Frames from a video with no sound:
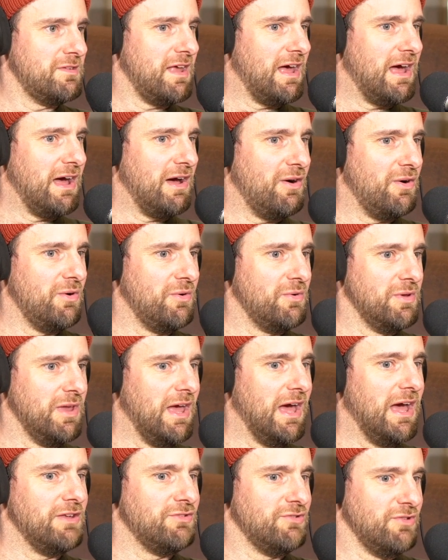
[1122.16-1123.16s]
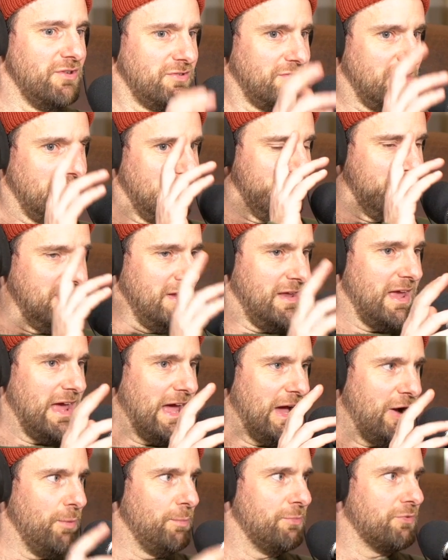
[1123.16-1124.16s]
how, it
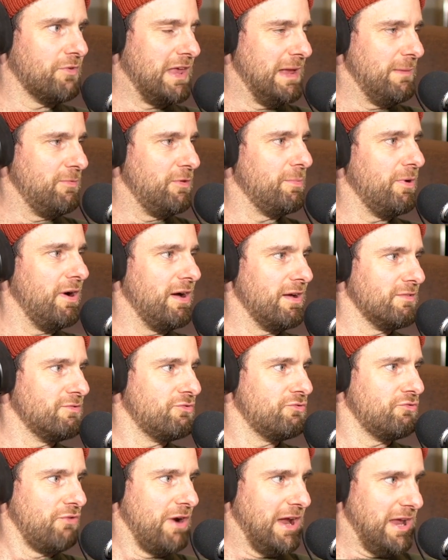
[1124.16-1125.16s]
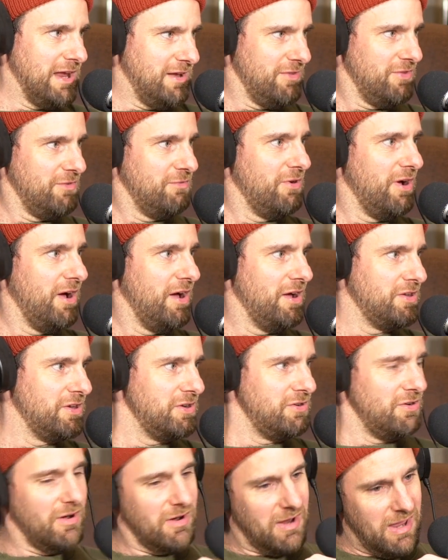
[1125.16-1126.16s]
helps keep the bike straight in the rut and
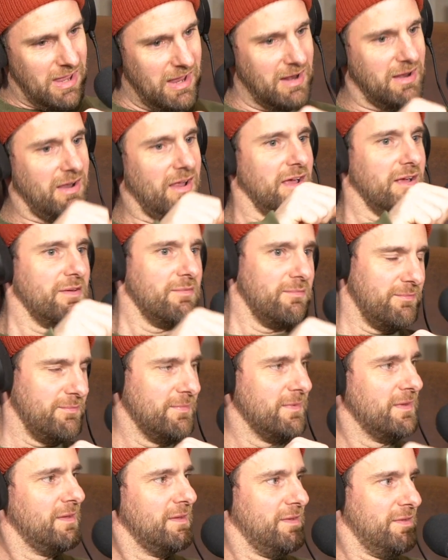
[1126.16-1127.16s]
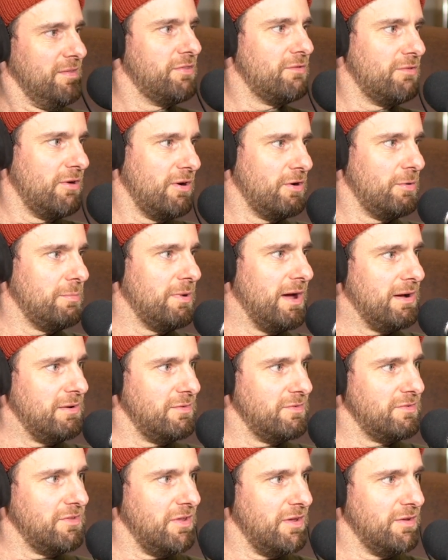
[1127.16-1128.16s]
you're not getting like thrown about
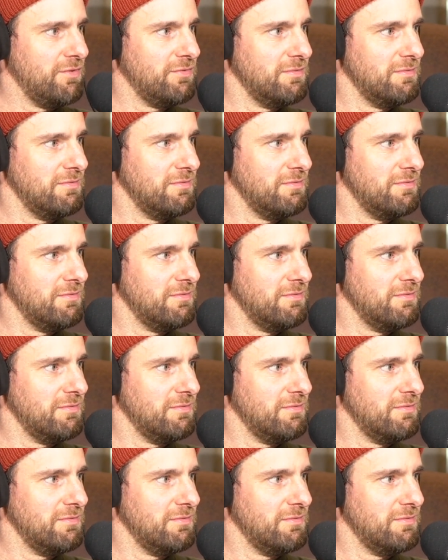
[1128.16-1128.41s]
and stuff.